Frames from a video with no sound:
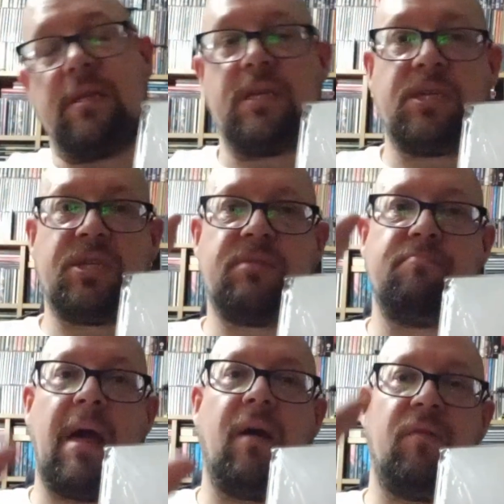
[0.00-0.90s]
this
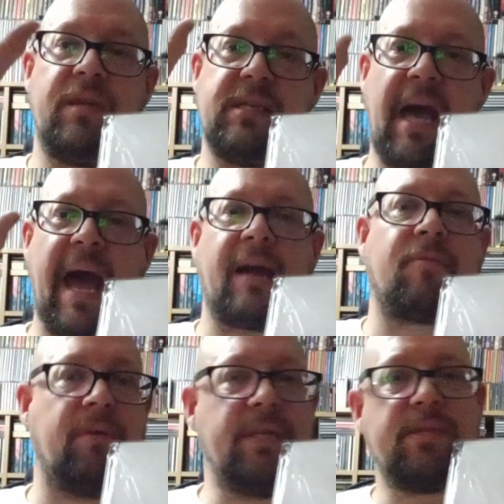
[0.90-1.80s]
smell, this
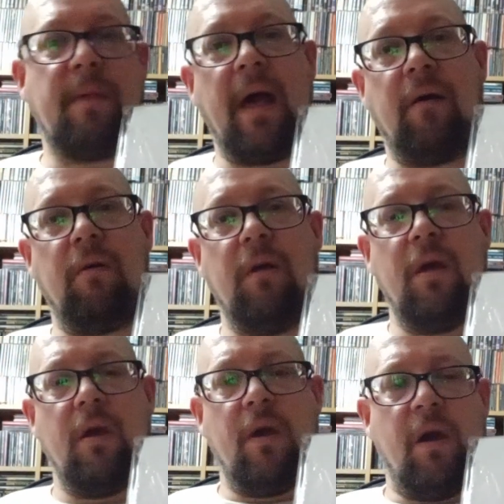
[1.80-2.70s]
acrid smell
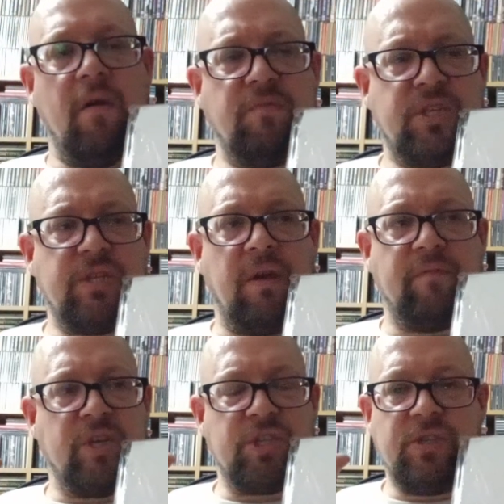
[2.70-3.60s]
of
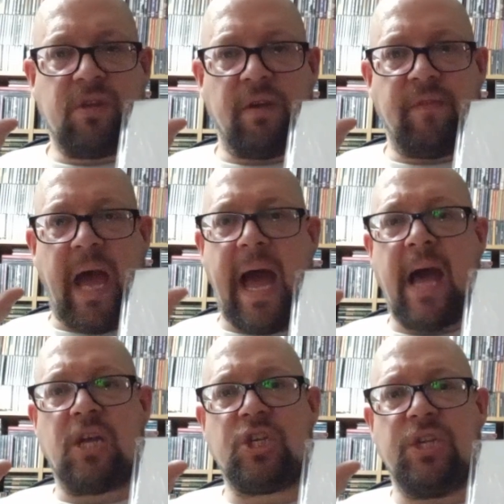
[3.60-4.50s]
just kind of
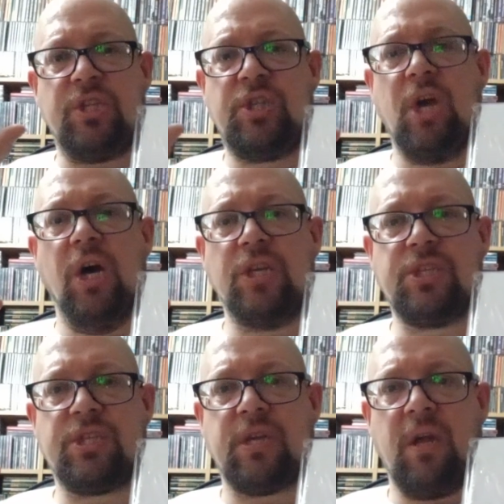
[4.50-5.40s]
ash and
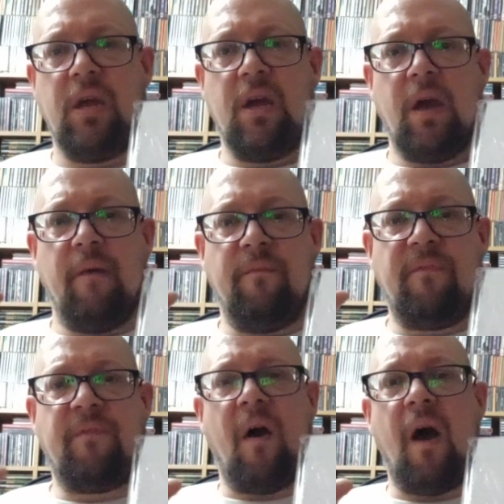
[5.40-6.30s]
dust and
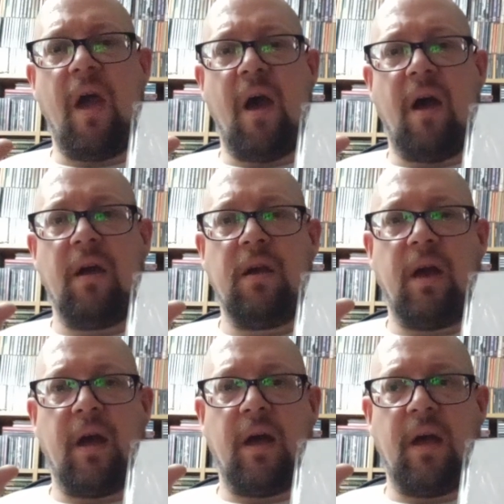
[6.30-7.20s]
fire,
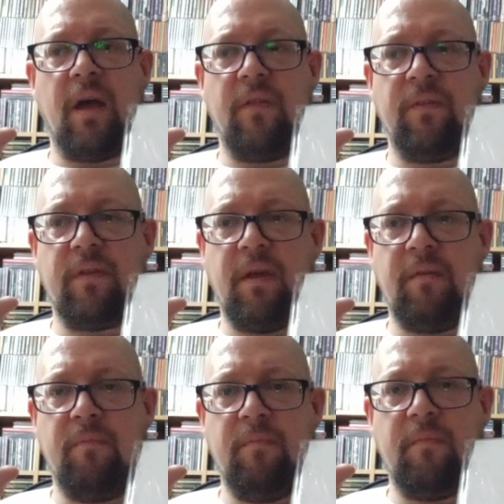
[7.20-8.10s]

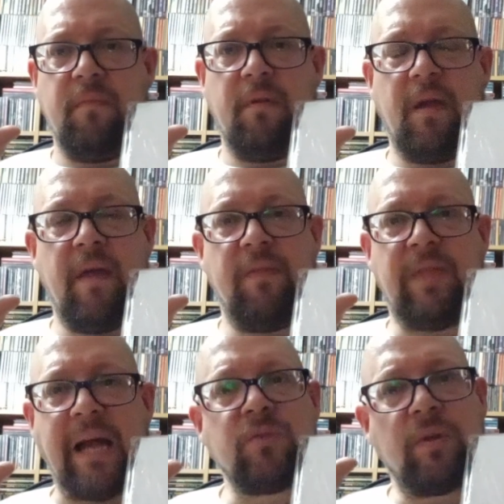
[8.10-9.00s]
and
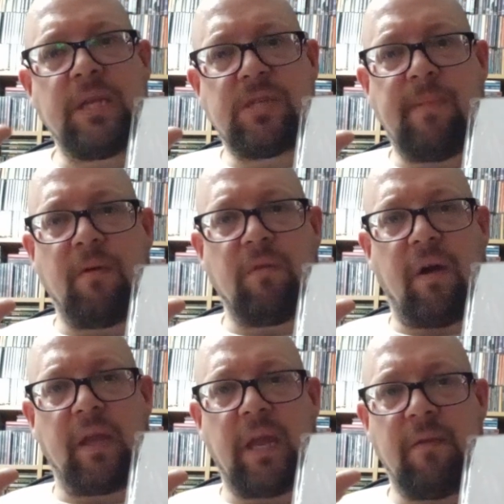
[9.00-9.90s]
that's what it smelt
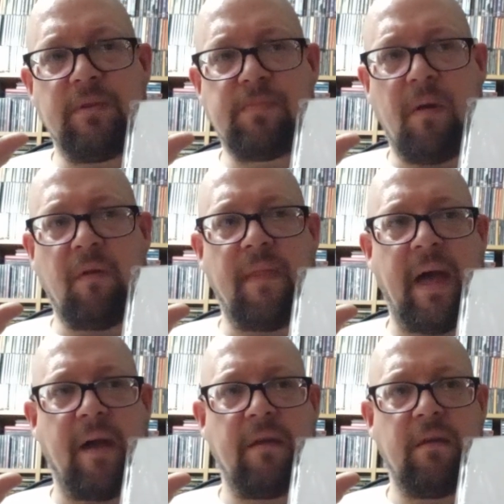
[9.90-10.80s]
like. And it smelt like
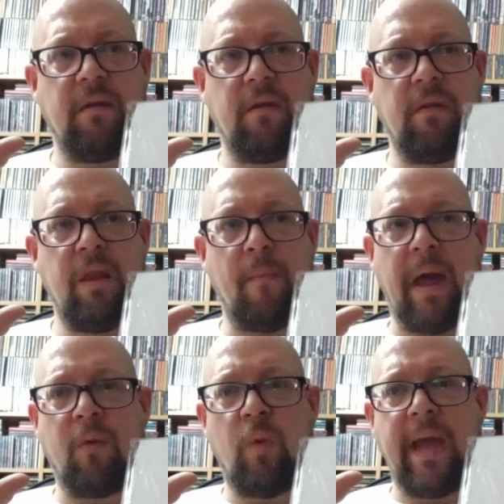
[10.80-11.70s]
that no
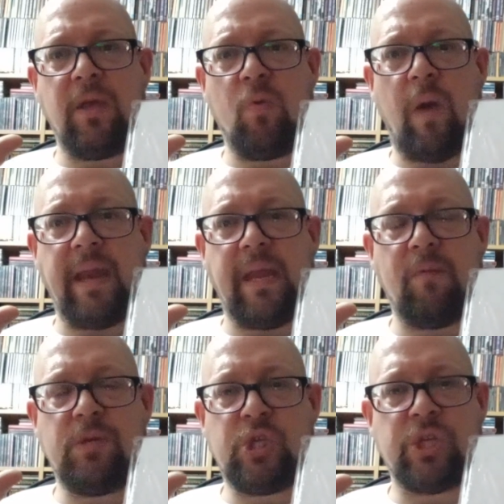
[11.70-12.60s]
matter where you went.
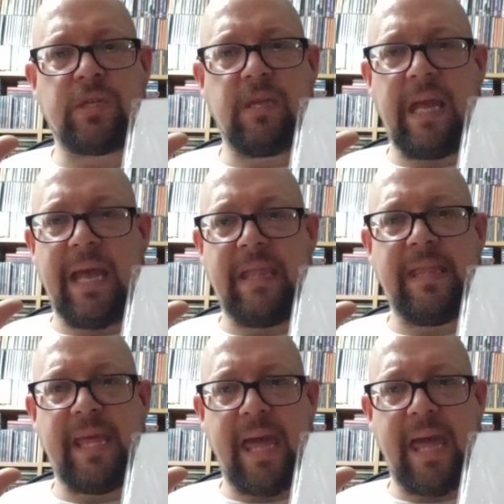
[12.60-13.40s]
It was just in the